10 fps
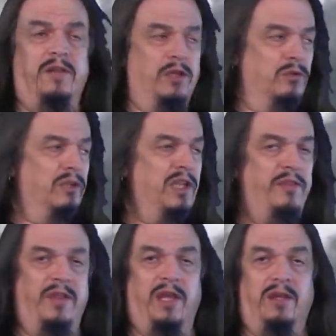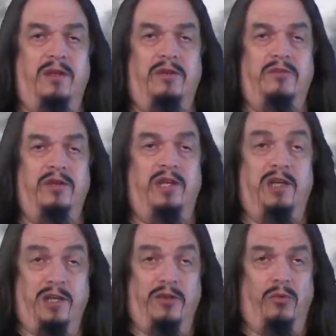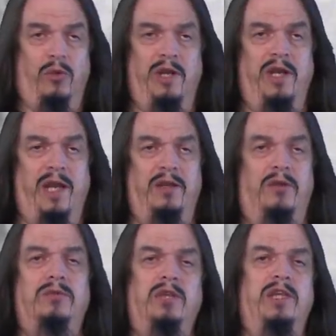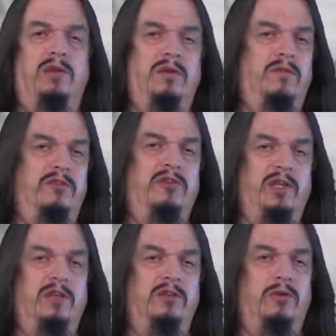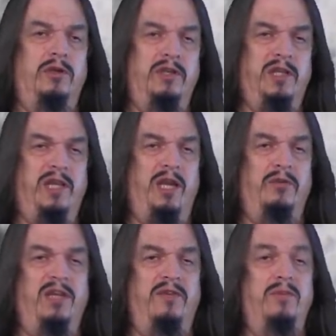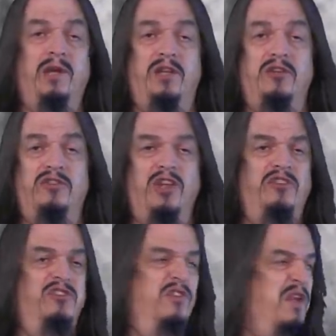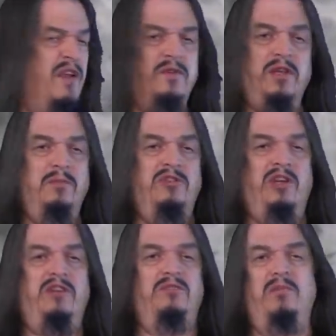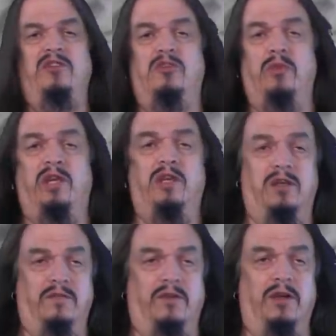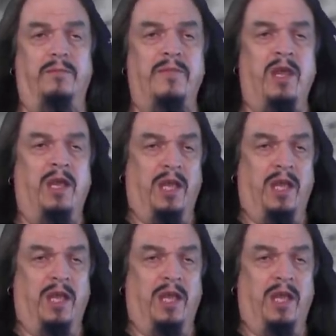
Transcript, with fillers: The only thing contradicting the one and only universally concordant account given by consensus of every objective measure we can confirm